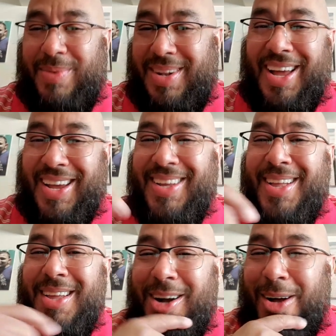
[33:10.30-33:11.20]
Client.
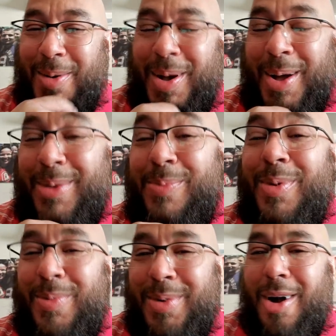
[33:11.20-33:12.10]
I
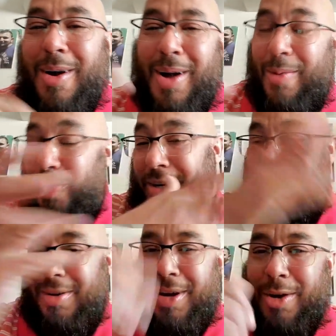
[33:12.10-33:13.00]
also work
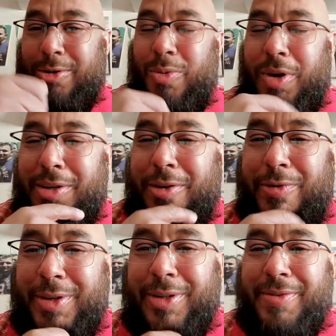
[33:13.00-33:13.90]
in the
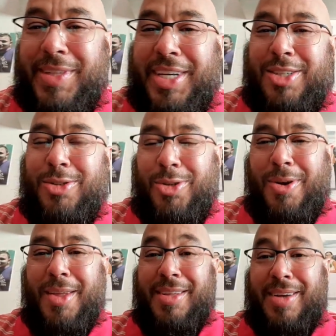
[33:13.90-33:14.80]
field of addiction,
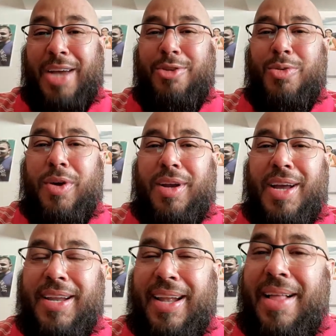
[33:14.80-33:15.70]
so I use the word
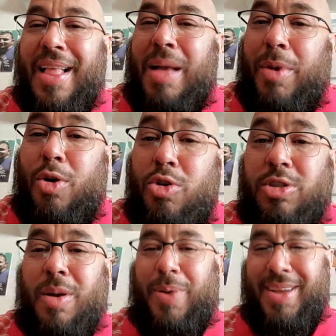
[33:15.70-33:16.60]
client a lot. But
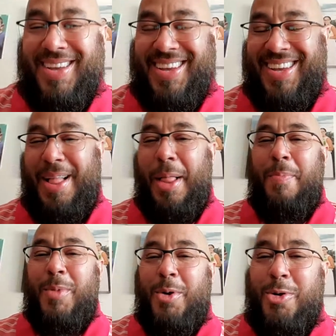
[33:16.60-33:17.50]

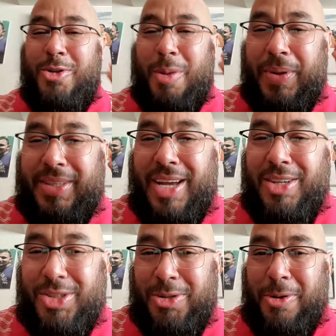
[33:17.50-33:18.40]
who's a
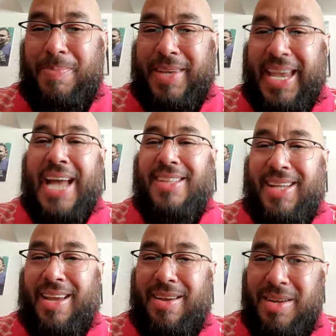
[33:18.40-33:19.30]
potential
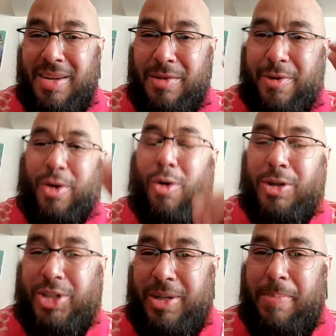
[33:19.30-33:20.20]
candidate for
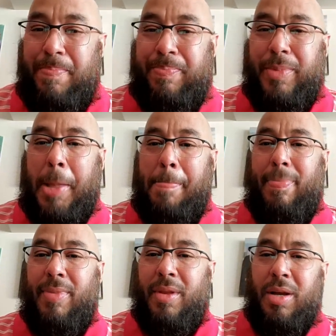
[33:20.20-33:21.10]
courtship?
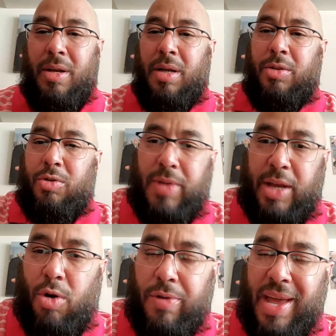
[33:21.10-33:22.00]
Do
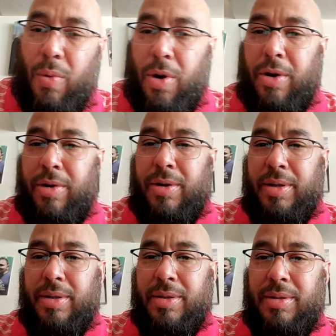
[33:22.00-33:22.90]
they know their word?
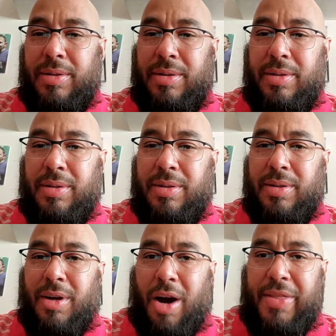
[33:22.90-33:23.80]

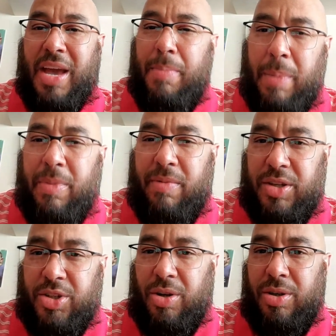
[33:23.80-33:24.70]
Are they a member of
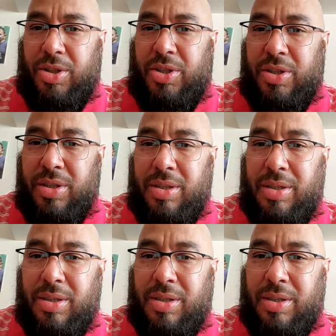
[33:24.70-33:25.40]
a church?